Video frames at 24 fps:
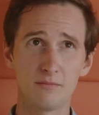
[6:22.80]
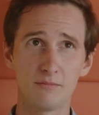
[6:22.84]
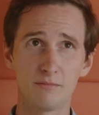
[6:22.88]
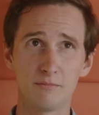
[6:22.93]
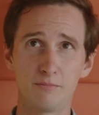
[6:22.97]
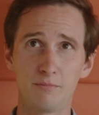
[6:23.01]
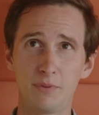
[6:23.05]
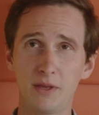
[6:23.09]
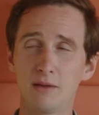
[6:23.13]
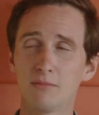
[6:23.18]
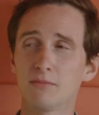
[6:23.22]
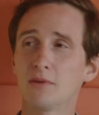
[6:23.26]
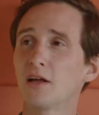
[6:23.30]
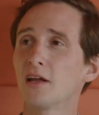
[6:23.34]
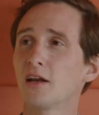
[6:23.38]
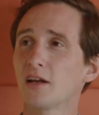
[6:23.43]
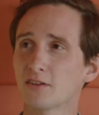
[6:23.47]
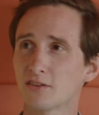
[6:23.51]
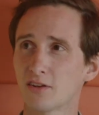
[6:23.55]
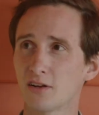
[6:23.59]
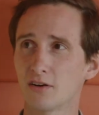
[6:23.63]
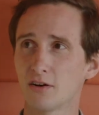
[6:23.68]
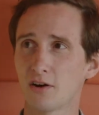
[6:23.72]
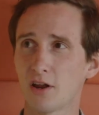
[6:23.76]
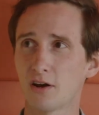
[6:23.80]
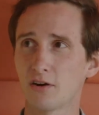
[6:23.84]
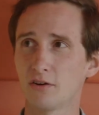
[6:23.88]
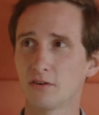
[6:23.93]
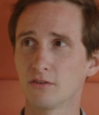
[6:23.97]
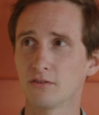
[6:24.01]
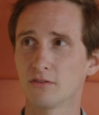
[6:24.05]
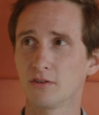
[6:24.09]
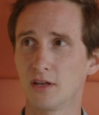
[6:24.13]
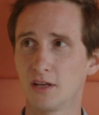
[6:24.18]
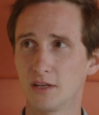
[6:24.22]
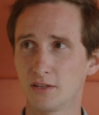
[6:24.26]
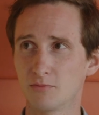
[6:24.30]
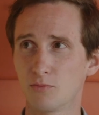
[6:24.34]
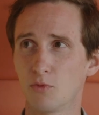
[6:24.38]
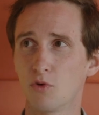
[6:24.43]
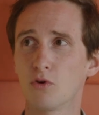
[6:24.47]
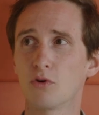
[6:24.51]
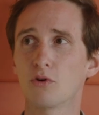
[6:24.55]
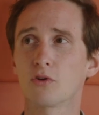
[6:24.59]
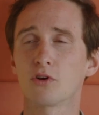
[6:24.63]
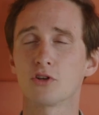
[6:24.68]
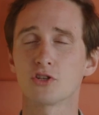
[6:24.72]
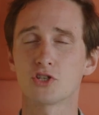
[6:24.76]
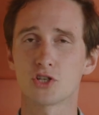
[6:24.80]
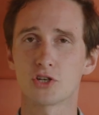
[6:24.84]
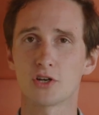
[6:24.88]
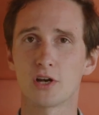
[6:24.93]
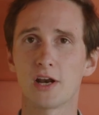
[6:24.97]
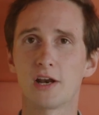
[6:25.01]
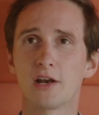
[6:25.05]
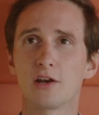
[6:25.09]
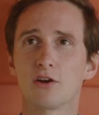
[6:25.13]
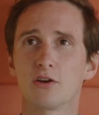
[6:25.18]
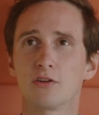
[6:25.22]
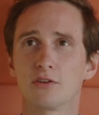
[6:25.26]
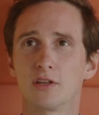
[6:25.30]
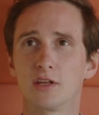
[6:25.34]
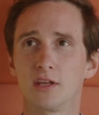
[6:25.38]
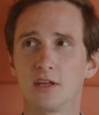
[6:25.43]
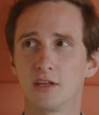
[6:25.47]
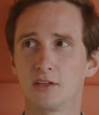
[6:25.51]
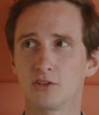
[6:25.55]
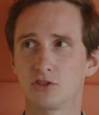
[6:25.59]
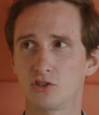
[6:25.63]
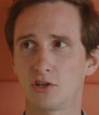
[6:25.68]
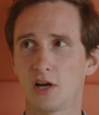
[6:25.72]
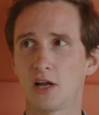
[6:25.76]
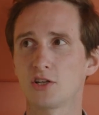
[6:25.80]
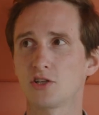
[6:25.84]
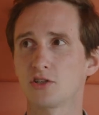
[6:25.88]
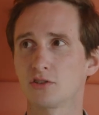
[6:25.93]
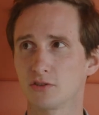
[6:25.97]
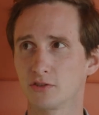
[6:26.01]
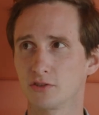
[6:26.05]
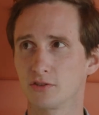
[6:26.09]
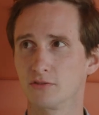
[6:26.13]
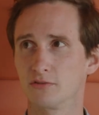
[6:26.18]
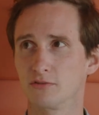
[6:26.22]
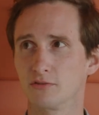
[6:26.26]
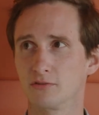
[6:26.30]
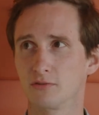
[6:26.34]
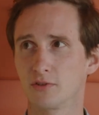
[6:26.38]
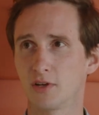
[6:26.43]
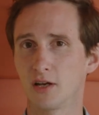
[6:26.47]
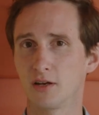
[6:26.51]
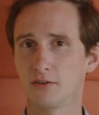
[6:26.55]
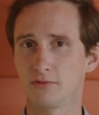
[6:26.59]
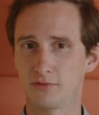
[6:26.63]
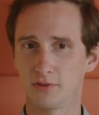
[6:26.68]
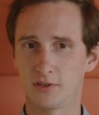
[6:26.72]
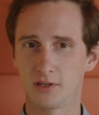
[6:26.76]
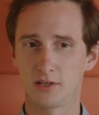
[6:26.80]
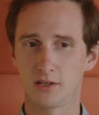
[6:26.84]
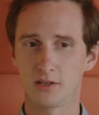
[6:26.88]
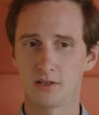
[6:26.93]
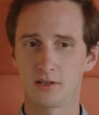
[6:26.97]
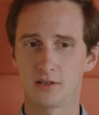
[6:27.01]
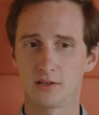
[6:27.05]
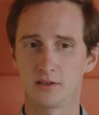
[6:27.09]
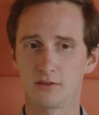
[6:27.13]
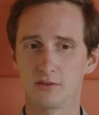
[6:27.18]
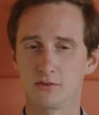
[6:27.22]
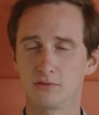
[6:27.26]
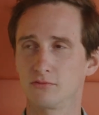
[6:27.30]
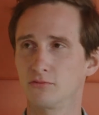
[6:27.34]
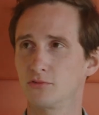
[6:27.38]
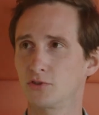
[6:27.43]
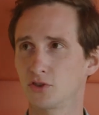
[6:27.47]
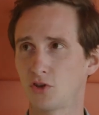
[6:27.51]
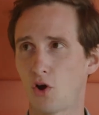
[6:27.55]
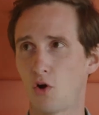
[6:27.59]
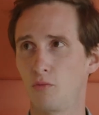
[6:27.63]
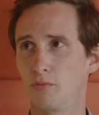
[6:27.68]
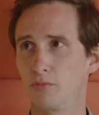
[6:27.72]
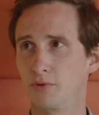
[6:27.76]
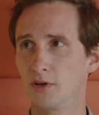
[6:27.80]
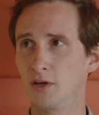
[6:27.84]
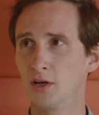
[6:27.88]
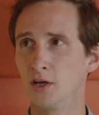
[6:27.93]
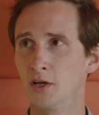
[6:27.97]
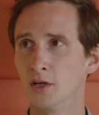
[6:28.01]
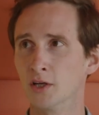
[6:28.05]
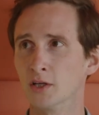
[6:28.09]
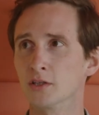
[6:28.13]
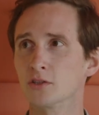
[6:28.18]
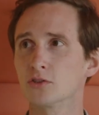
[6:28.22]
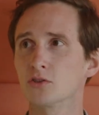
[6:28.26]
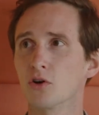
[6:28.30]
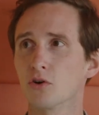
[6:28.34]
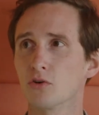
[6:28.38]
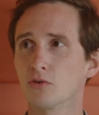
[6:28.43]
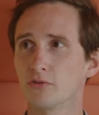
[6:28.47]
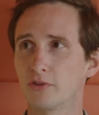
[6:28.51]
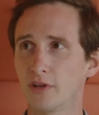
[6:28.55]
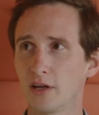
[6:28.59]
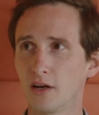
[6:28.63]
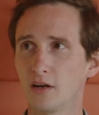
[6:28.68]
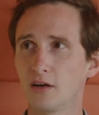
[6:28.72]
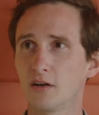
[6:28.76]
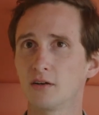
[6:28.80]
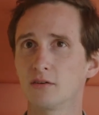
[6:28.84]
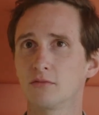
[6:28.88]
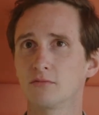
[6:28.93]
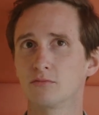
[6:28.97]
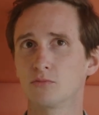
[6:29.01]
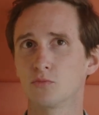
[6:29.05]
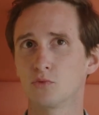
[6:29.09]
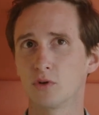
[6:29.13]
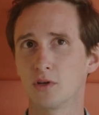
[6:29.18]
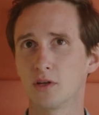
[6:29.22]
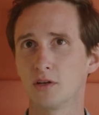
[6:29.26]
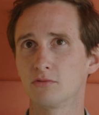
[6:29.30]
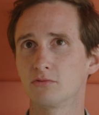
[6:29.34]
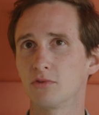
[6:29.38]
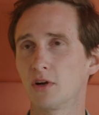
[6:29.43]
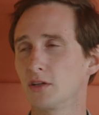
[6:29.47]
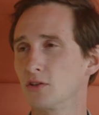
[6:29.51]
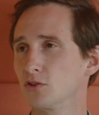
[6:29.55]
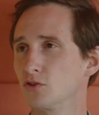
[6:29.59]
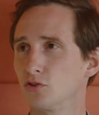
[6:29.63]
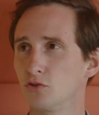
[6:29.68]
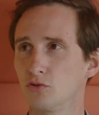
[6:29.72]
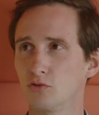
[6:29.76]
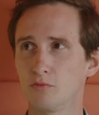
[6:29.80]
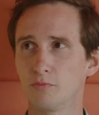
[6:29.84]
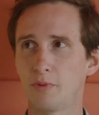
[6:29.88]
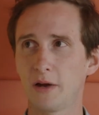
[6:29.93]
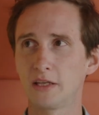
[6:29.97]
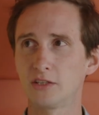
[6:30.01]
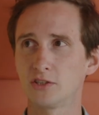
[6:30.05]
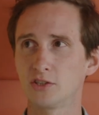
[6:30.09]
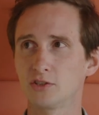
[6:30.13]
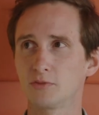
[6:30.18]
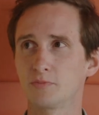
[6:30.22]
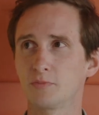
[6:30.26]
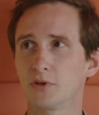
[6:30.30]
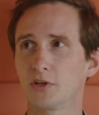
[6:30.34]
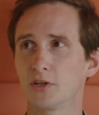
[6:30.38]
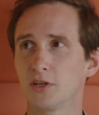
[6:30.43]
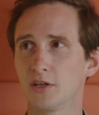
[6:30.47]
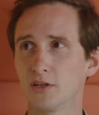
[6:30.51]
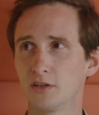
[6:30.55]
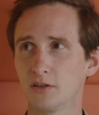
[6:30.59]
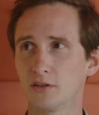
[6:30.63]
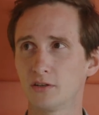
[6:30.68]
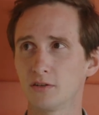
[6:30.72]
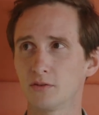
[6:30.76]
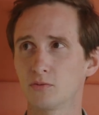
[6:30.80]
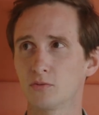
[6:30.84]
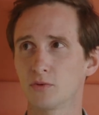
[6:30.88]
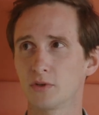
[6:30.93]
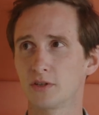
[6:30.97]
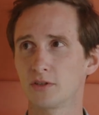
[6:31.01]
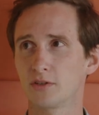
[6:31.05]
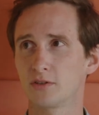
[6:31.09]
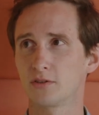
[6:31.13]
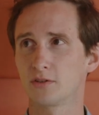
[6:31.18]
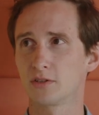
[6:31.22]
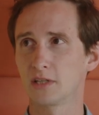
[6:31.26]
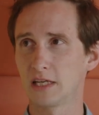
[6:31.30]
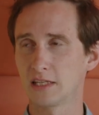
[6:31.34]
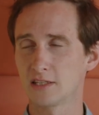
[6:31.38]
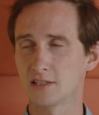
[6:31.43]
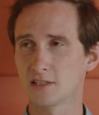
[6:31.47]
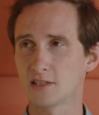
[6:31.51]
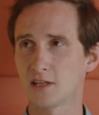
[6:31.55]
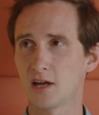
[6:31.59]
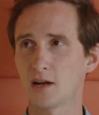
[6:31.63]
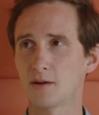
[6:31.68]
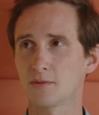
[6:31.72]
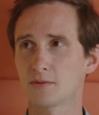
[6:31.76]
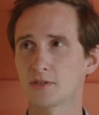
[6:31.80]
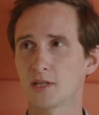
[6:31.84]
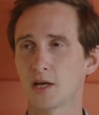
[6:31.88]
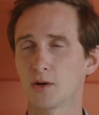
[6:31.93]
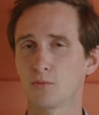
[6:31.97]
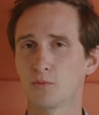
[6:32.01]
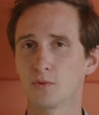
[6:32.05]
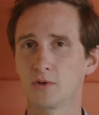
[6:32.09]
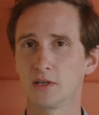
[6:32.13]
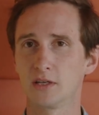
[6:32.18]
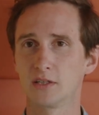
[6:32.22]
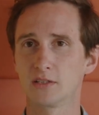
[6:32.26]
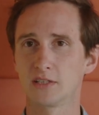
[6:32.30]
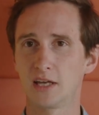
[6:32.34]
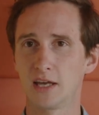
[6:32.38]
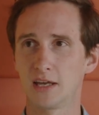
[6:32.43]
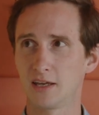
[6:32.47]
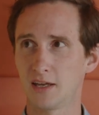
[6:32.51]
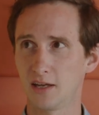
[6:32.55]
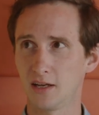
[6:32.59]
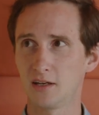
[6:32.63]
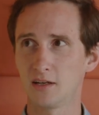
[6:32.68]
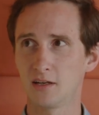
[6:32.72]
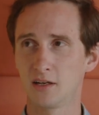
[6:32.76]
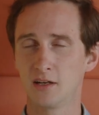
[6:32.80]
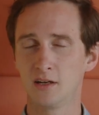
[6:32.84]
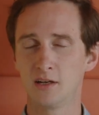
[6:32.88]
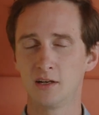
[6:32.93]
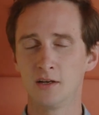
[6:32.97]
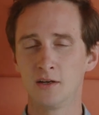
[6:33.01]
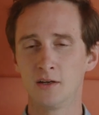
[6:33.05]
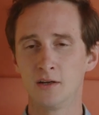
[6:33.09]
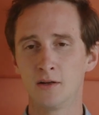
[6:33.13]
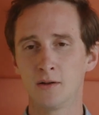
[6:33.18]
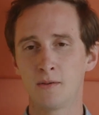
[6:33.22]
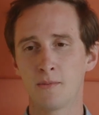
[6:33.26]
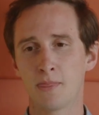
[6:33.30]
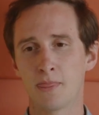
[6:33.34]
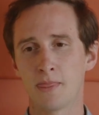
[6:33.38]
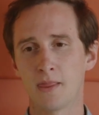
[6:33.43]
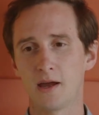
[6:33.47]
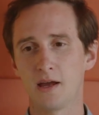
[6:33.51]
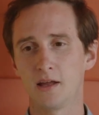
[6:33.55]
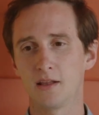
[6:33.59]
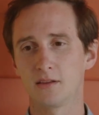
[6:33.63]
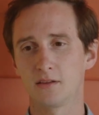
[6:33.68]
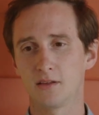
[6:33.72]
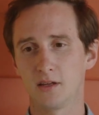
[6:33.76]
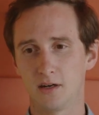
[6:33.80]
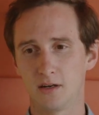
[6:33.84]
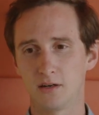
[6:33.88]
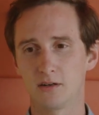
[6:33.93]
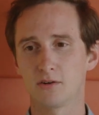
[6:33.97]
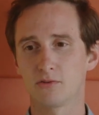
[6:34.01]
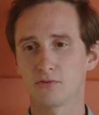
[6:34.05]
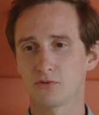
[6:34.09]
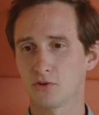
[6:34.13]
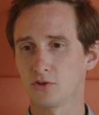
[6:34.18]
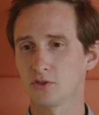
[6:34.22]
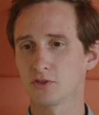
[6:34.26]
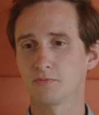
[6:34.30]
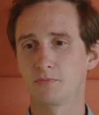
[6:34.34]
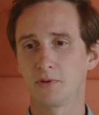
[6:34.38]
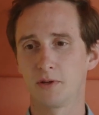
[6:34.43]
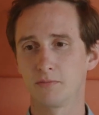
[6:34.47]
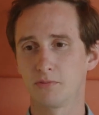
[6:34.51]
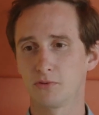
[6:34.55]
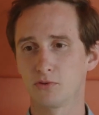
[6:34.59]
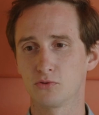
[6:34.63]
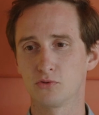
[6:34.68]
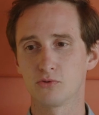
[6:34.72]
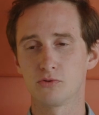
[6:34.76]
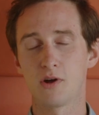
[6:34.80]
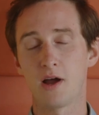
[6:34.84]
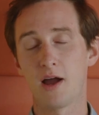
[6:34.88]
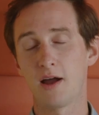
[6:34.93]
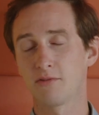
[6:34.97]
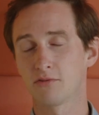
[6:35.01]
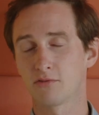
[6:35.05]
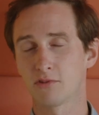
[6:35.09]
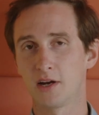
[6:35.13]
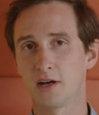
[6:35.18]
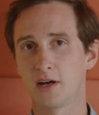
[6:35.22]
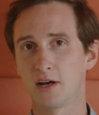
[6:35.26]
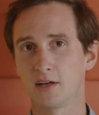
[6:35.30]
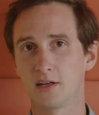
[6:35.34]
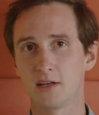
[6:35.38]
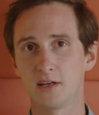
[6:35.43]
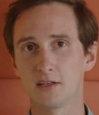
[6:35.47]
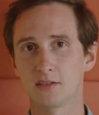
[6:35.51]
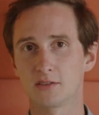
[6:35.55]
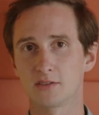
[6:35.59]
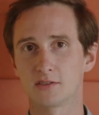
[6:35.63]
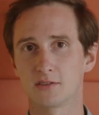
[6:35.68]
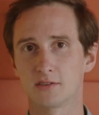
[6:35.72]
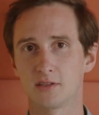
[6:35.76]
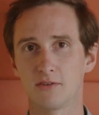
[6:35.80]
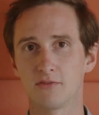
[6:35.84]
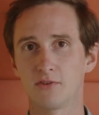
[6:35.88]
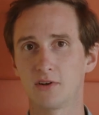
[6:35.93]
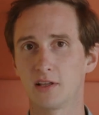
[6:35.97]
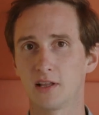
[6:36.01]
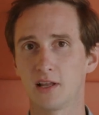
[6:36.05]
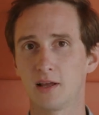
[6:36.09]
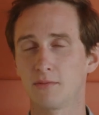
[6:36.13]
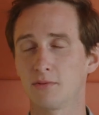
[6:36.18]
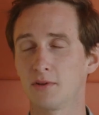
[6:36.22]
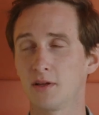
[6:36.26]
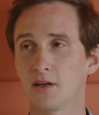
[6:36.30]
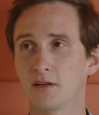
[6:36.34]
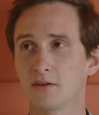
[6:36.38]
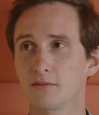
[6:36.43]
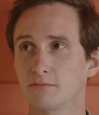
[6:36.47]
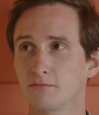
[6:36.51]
Beamline Accelerator is more concentrated on the international kind of uh, scope. So there we run two batches per year with 10 startups that we take in. And there, of course, people who have great ideas definitely apply.